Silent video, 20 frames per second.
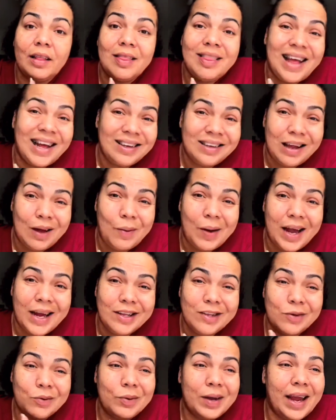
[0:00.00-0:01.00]
That's how I
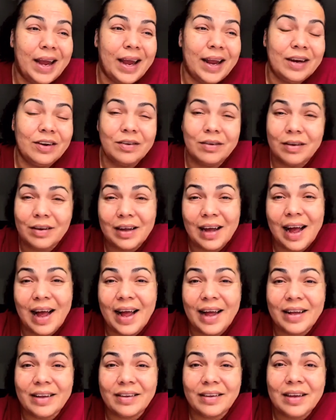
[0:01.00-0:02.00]
do. And
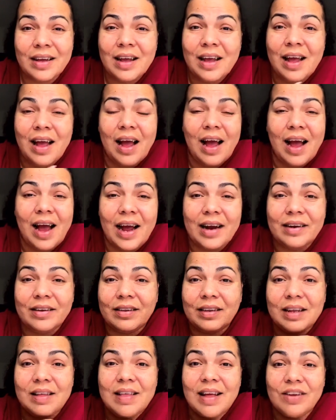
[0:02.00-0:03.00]
guys,
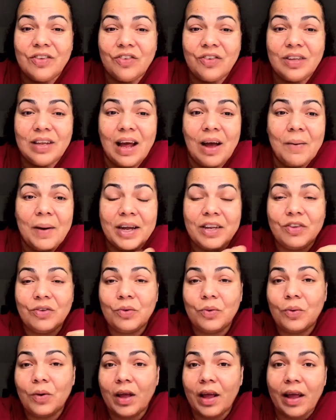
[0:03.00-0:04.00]
honestly, that's just how I
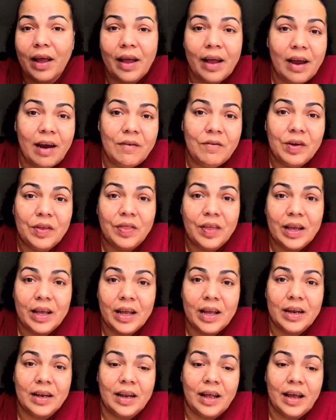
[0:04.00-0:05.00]
do everything
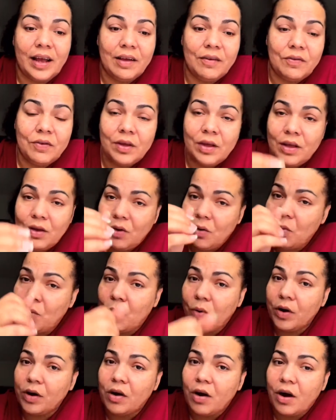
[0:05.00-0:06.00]
in life.
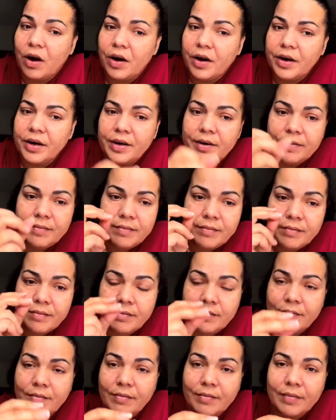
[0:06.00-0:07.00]
Work hard
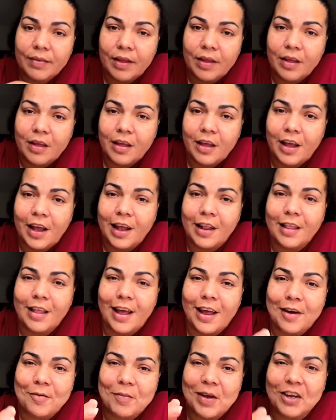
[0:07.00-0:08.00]
and
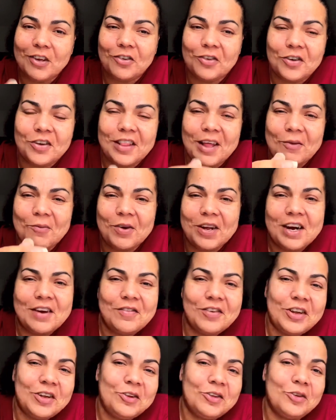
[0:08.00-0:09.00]
then make sure that
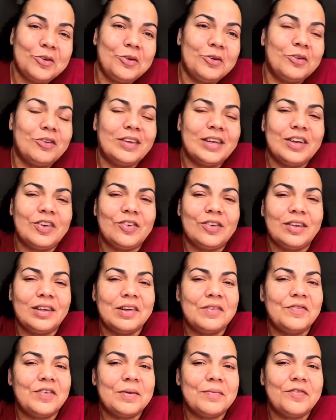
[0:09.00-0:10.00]
whatever you do, you set
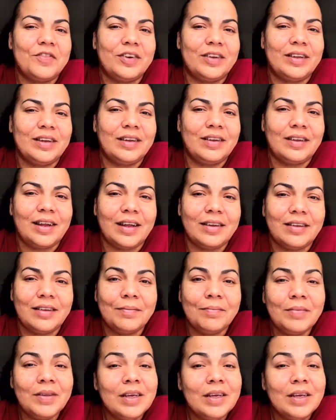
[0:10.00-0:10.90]
yourself up for success.